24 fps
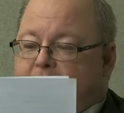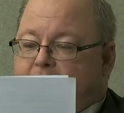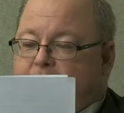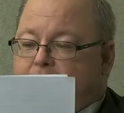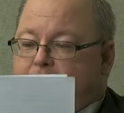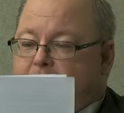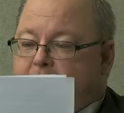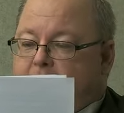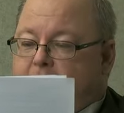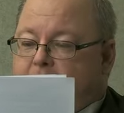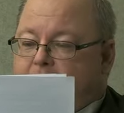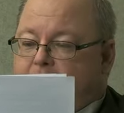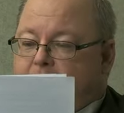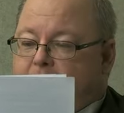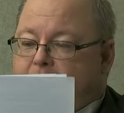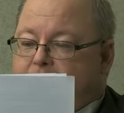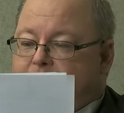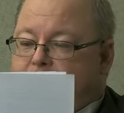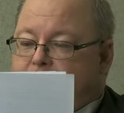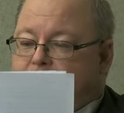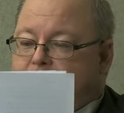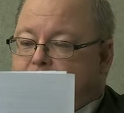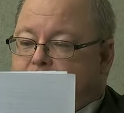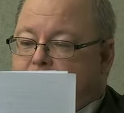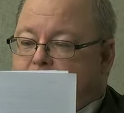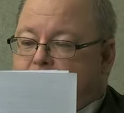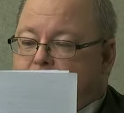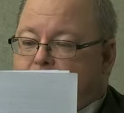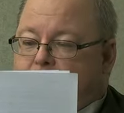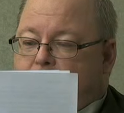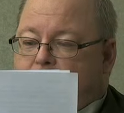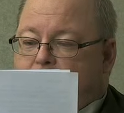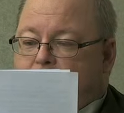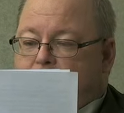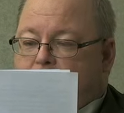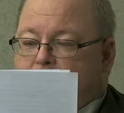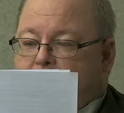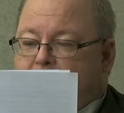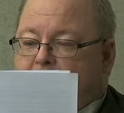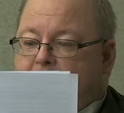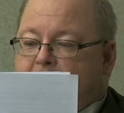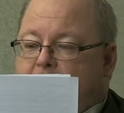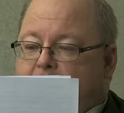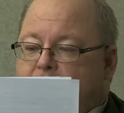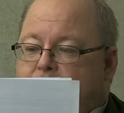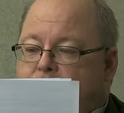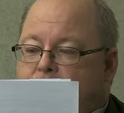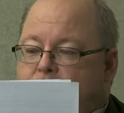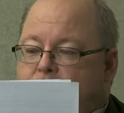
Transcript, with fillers: on the record. One has